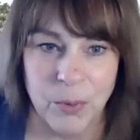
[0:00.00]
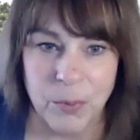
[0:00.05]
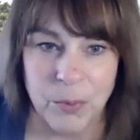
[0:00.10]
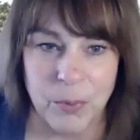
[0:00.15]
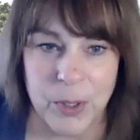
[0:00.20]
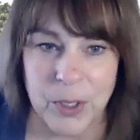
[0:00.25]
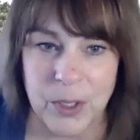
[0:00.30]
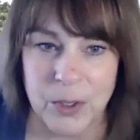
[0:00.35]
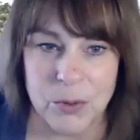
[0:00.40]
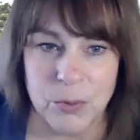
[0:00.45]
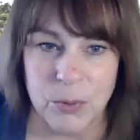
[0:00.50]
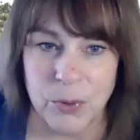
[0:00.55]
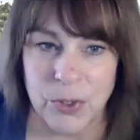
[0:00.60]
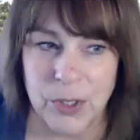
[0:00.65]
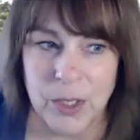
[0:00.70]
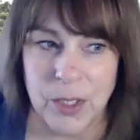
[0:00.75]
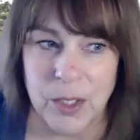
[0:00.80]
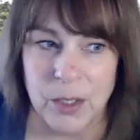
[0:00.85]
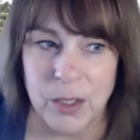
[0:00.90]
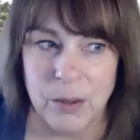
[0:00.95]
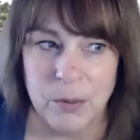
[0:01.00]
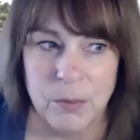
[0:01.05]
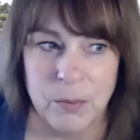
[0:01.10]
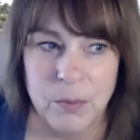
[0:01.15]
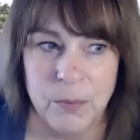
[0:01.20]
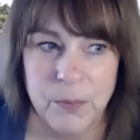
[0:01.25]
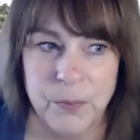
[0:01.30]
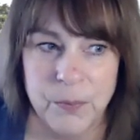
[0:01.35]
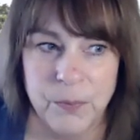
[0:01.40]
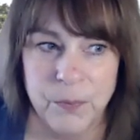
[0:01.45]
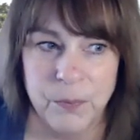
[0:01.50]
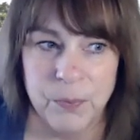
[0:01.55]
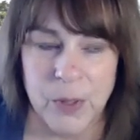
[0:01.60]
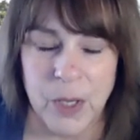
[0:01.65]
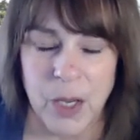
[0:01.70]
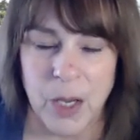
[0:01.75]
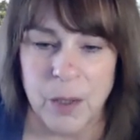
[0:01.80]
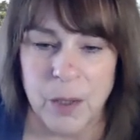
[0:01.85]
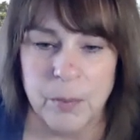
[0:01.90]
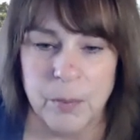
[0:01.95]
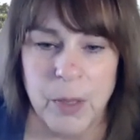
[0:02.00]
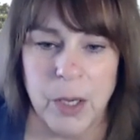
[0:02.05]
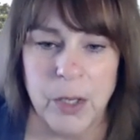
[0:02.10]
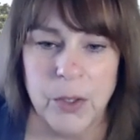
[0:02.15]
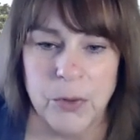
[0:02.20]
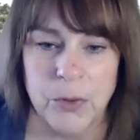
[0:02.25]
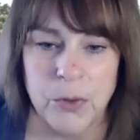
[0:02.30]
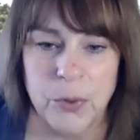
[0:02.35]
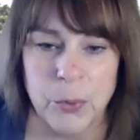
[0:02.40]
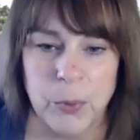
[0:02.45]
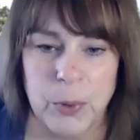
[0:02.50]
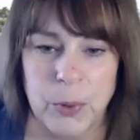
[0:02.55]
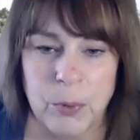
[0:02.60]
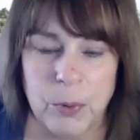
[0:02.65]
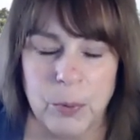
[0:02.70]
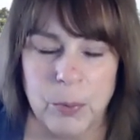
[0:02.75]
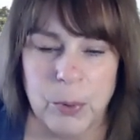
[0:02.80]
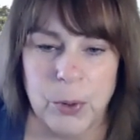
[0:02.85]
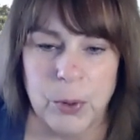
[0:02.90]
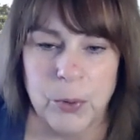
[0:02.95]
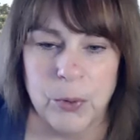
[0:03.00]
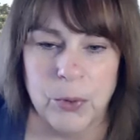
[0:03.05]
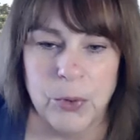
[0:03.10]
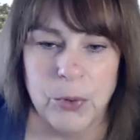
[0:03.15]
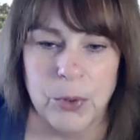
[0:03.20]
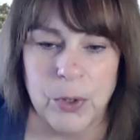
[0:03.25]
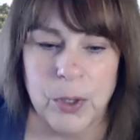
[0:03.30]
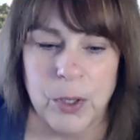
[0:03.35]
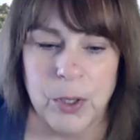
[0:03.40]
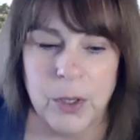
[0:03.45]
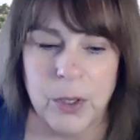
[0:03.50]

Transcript: because within a month we were both